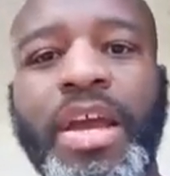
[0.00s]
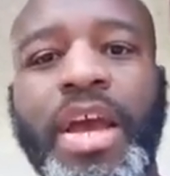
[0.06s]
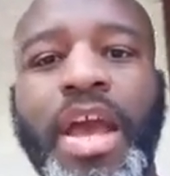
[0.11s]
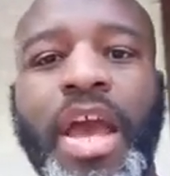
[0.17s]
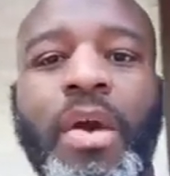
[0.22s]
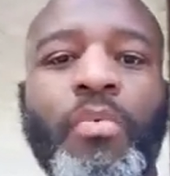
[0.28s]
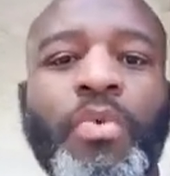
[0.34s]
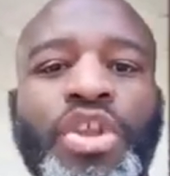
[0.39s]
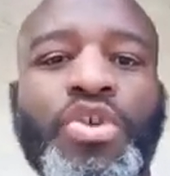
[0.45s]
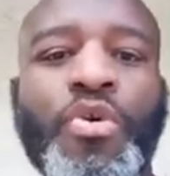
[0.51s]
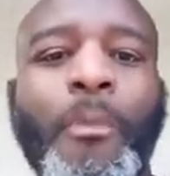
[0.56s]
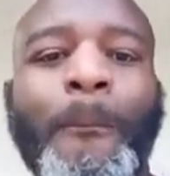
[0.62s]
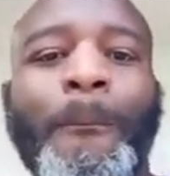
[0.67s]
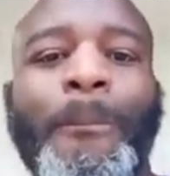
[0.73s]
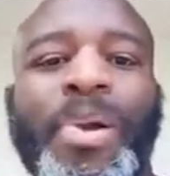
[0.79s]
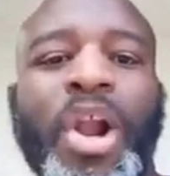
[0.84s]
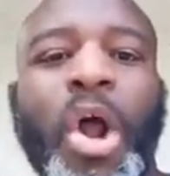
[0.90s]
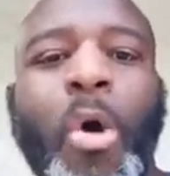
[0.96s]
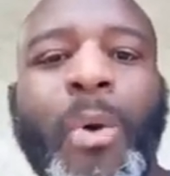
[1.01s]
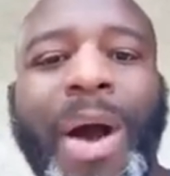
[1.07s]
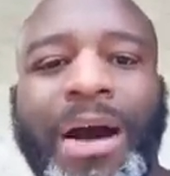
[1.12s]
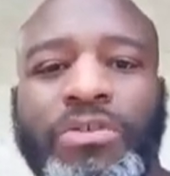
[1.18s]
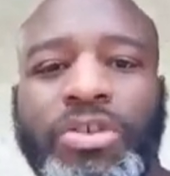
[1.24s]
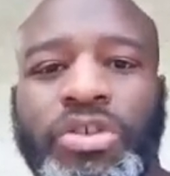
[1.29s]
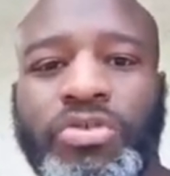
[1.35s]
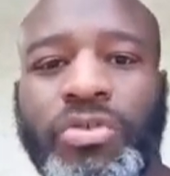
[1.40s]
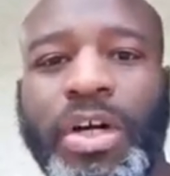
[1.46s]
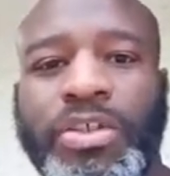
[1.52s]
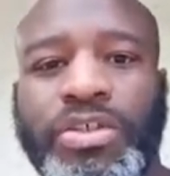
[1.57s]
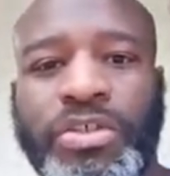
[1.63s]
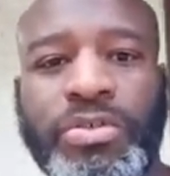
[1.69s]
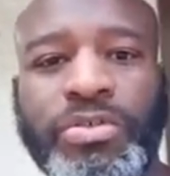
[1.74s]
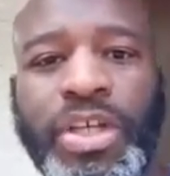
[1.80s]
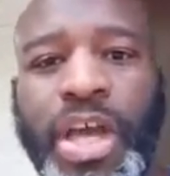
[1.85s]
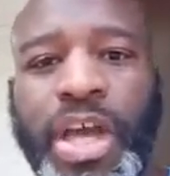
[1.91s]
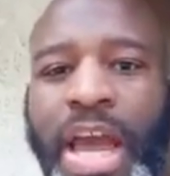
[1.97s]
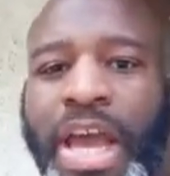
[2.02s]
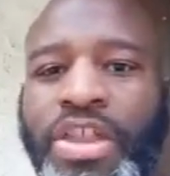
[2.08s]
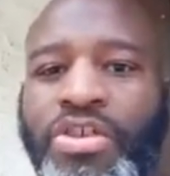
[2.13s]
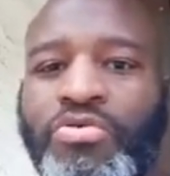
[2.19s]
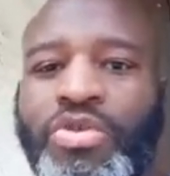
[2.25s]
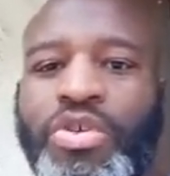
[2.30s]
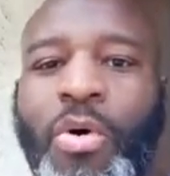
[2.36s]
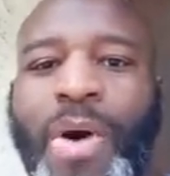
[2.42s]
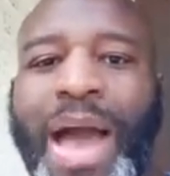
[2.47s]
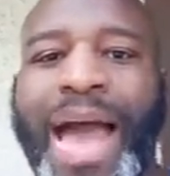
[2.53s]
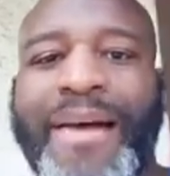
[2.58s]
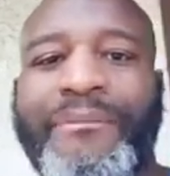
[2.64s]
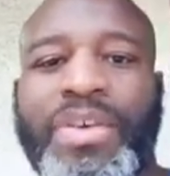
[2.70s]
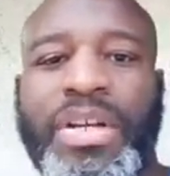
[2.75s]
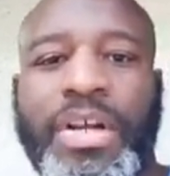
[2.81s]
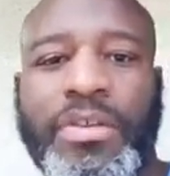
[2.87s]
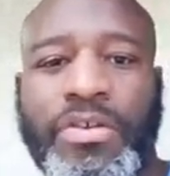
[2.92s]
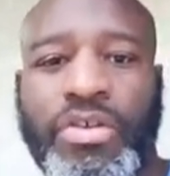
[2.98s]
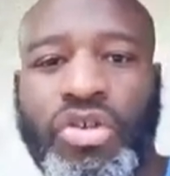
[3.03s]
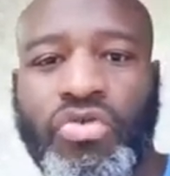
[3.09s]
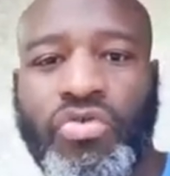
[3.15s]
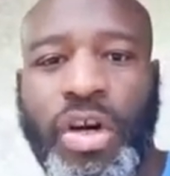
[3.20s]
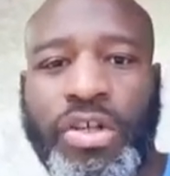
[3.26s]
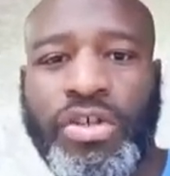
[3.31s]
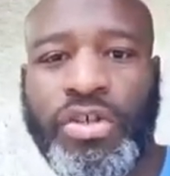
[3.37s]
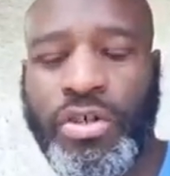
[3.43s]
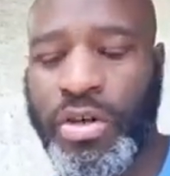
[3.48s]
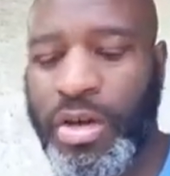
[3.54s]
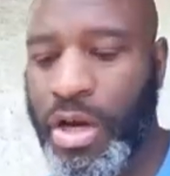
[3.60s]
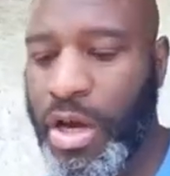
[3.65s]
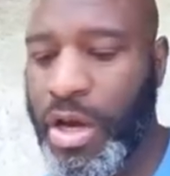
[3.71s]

And when you blow out structures and you don't have another structure